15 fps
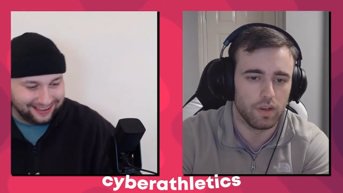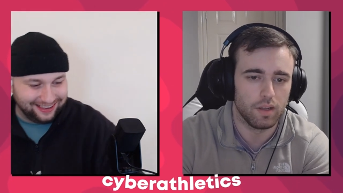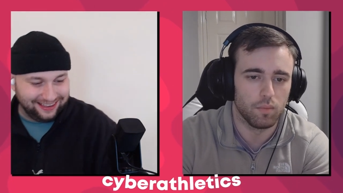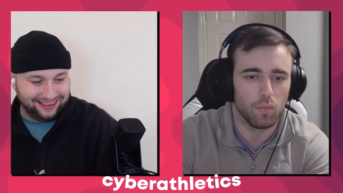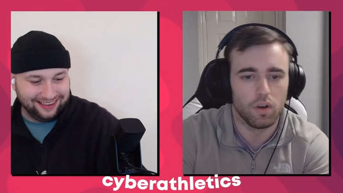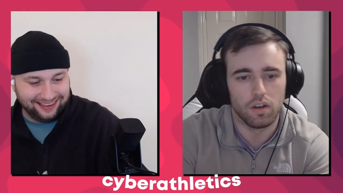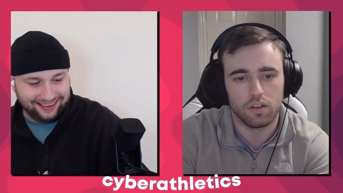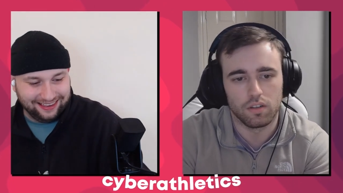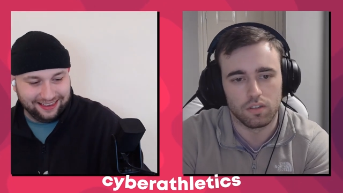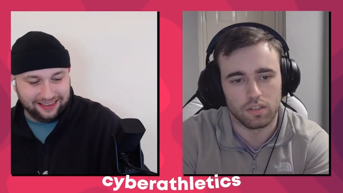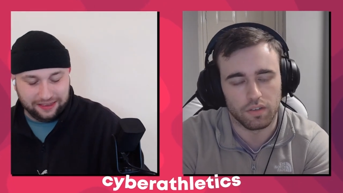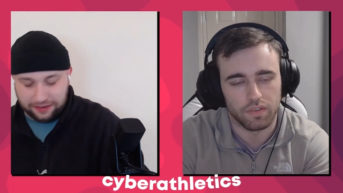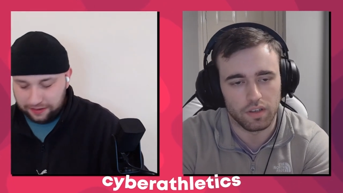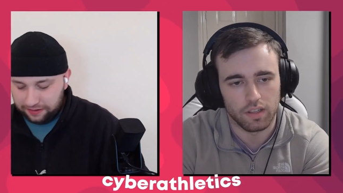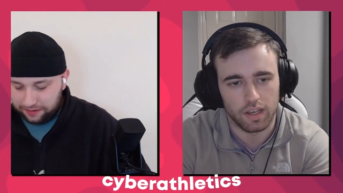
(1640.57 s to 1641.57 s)
Speaker 1: winning
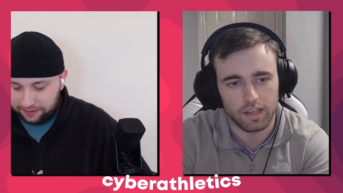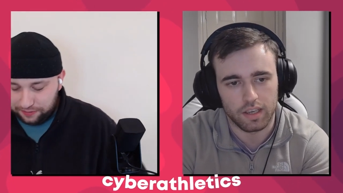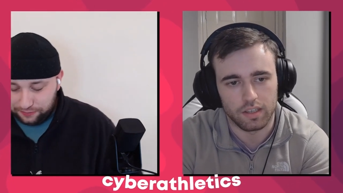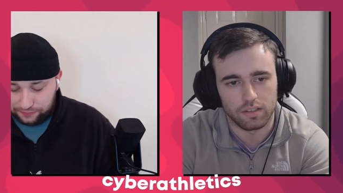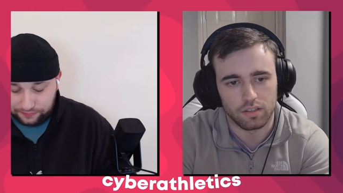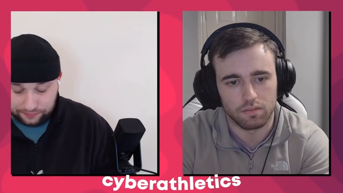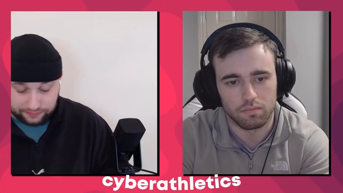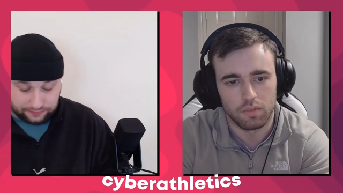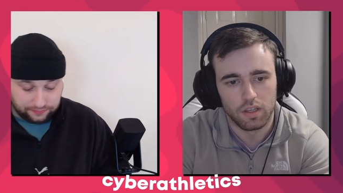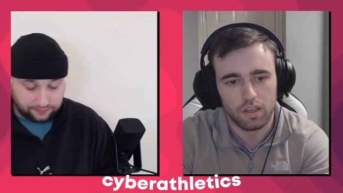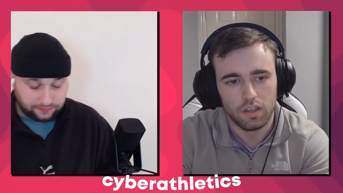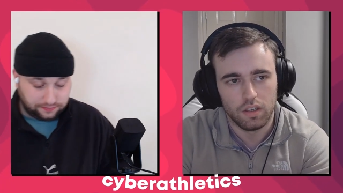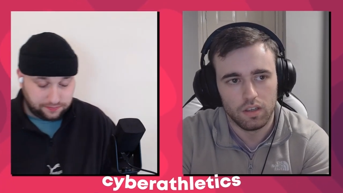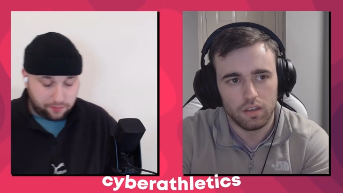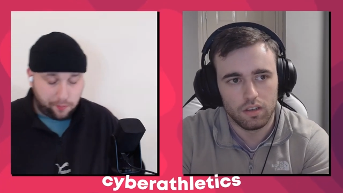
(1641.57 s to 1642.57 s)
worlds. I feel like is a
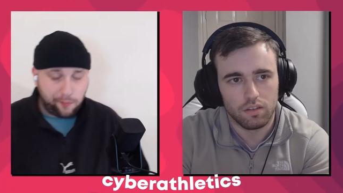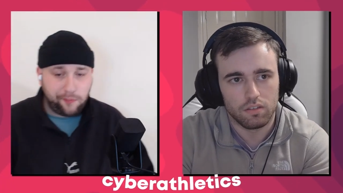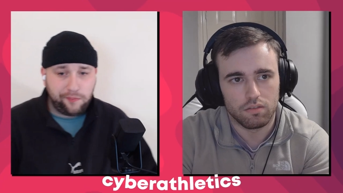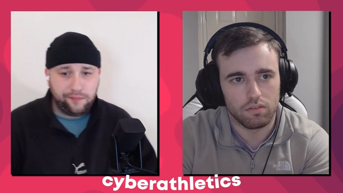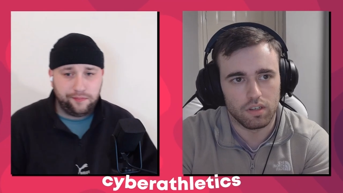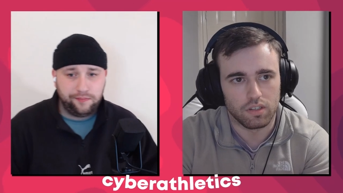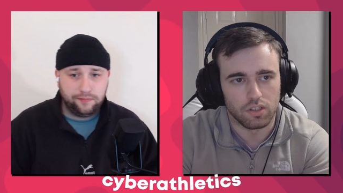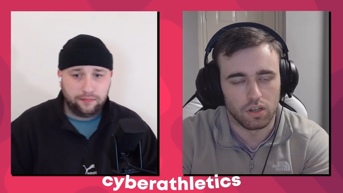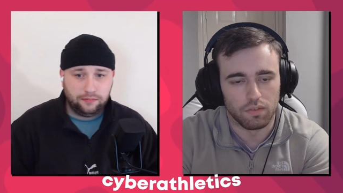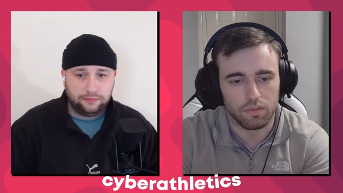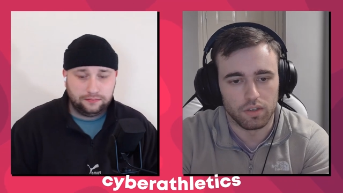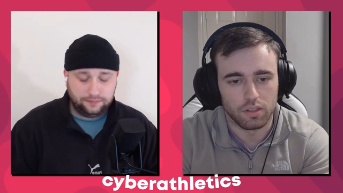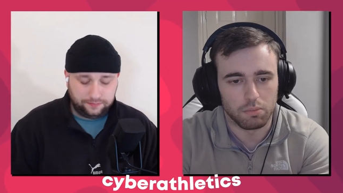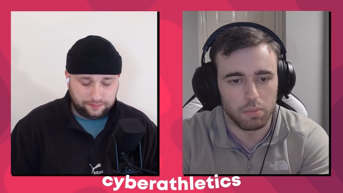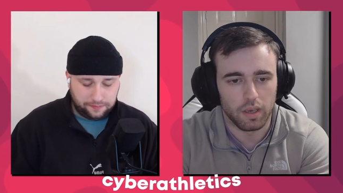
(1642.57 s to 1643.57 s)
is an
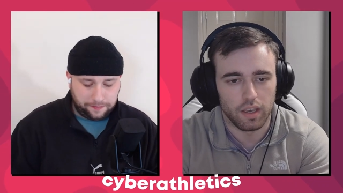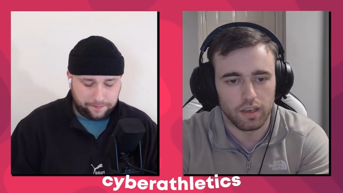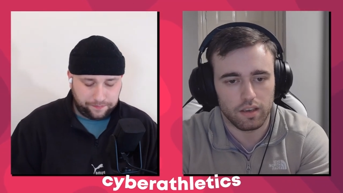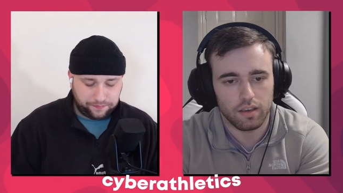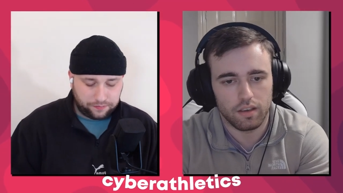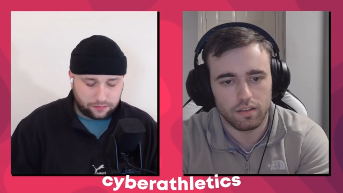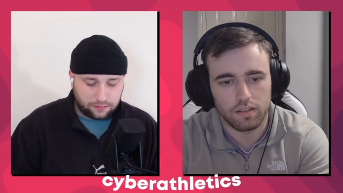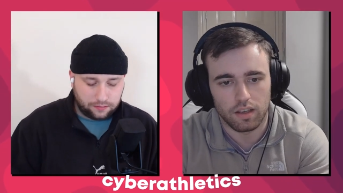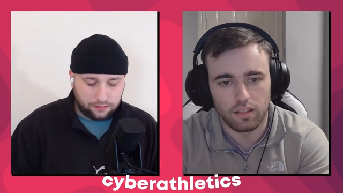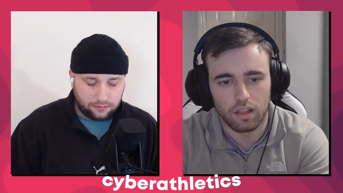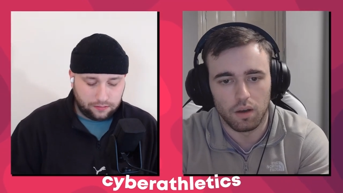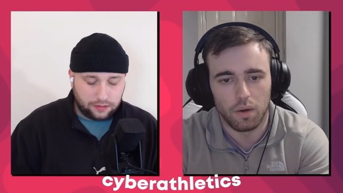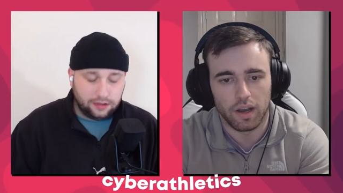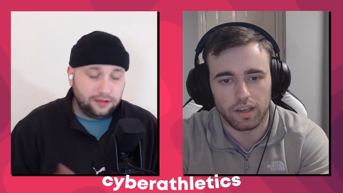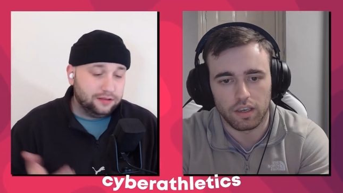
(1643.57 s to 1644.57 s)
obvious pick. It's like
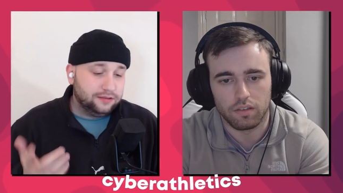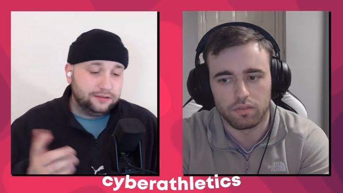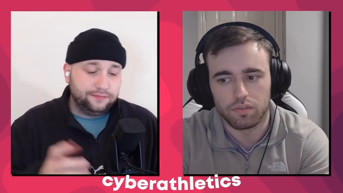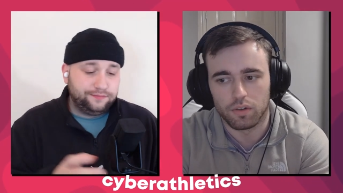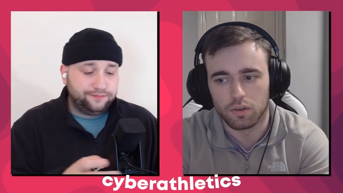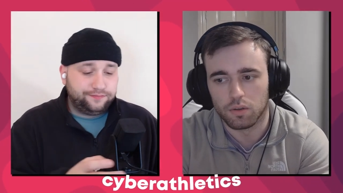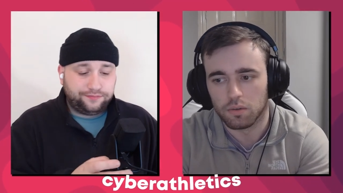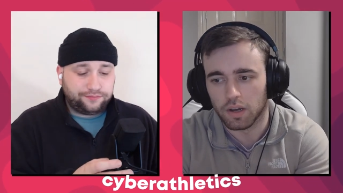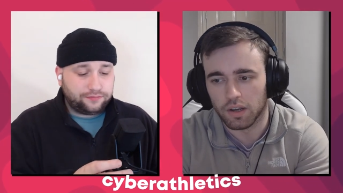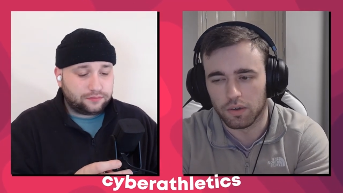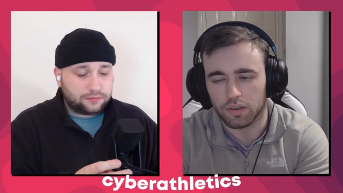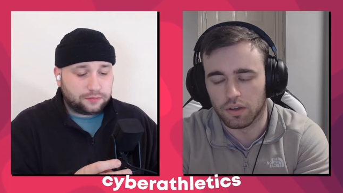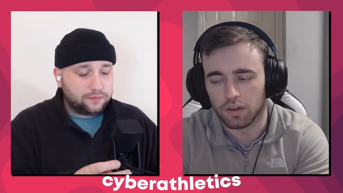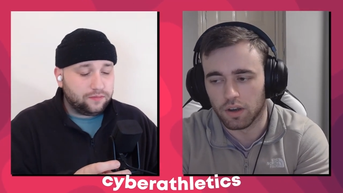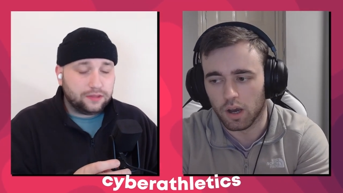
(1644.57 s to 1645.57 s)
low hanging fruit. I
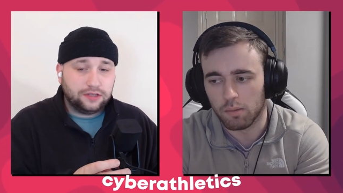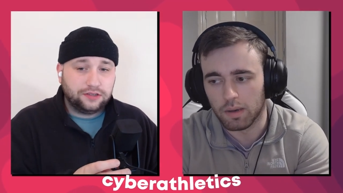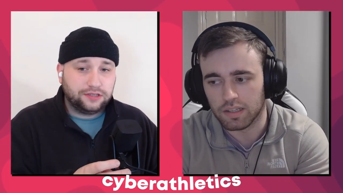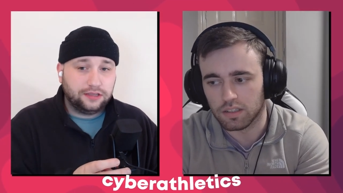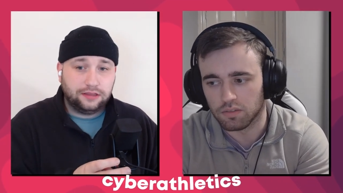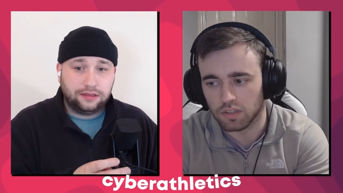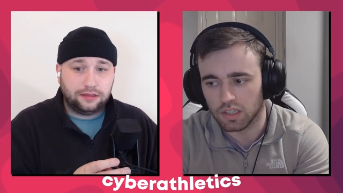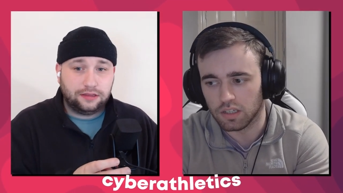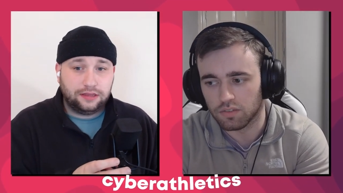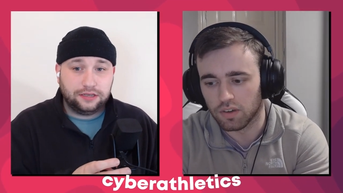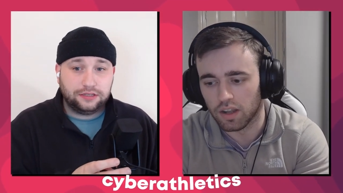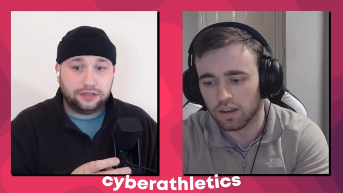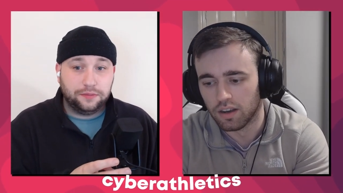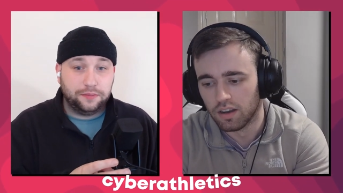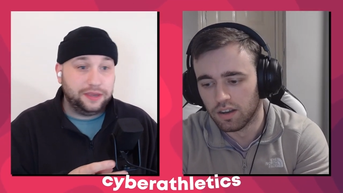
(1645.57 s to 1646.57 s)
know you're not a massive league.
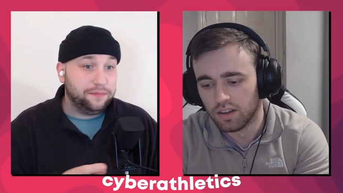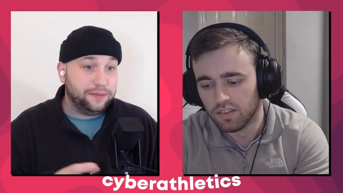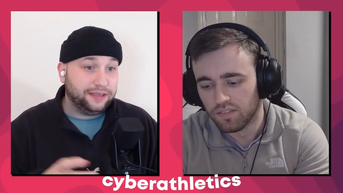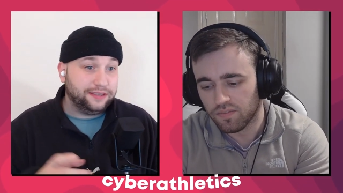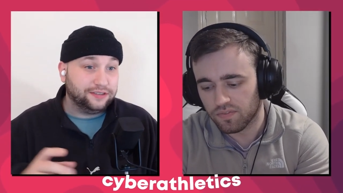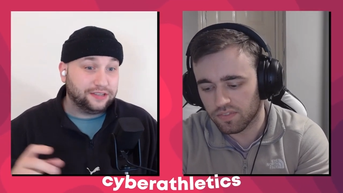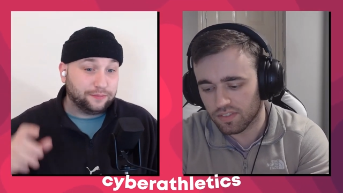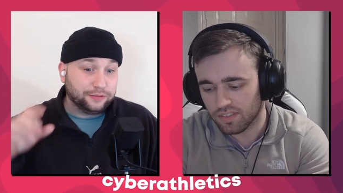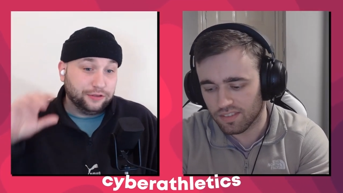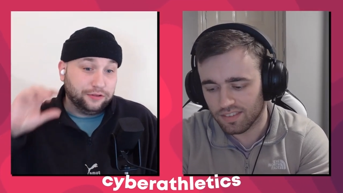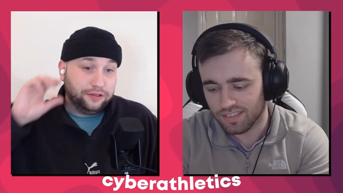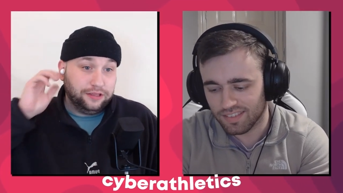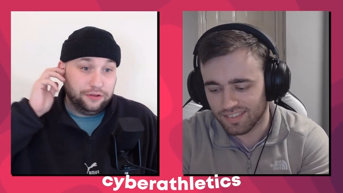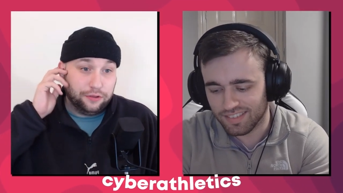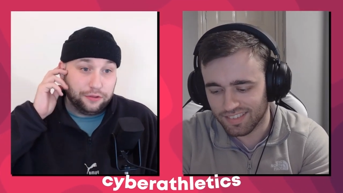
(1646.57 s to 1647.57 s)
This fan. to
Speaker 2: me means
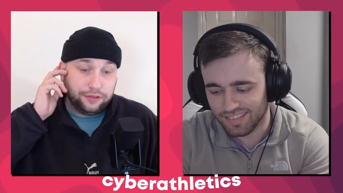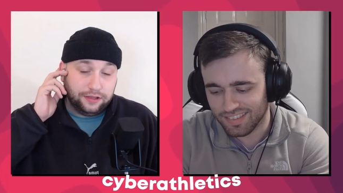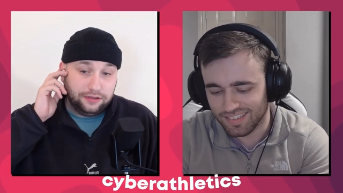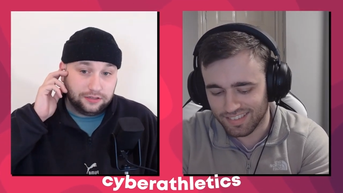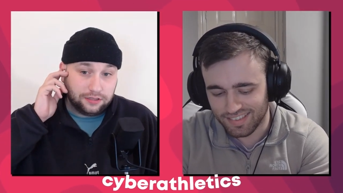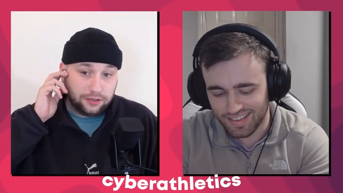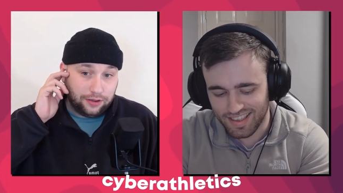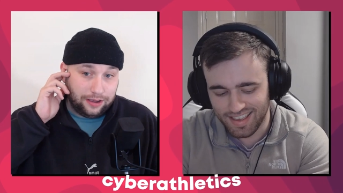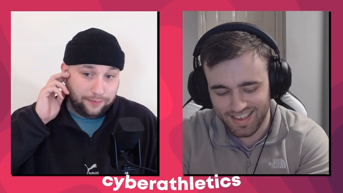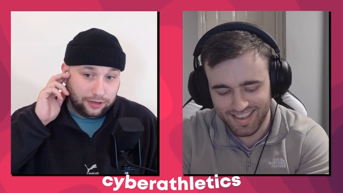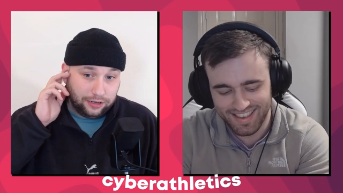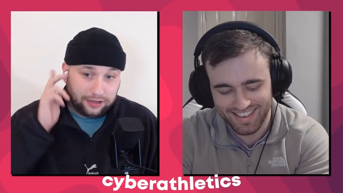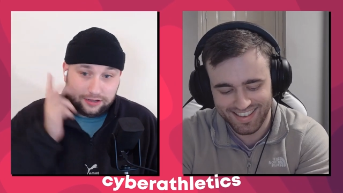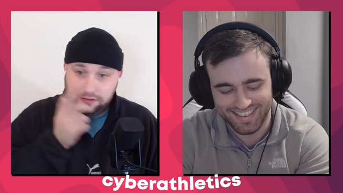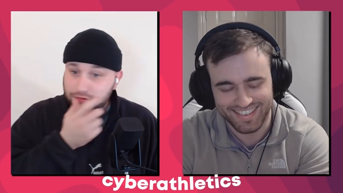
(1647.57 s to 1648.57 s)
absolutely nothing. So I'm
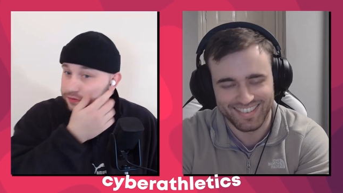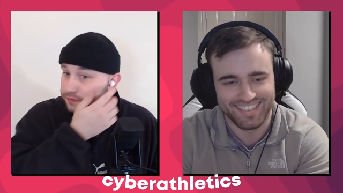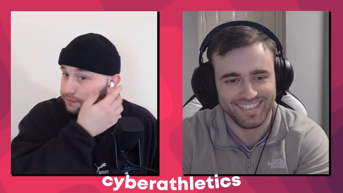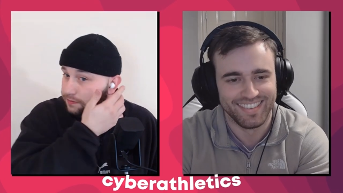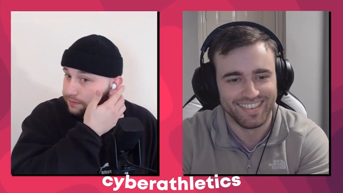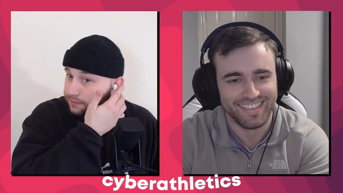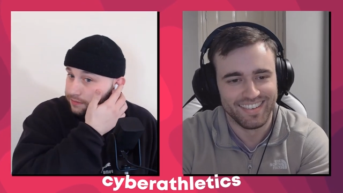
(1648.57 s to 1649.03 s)
all in.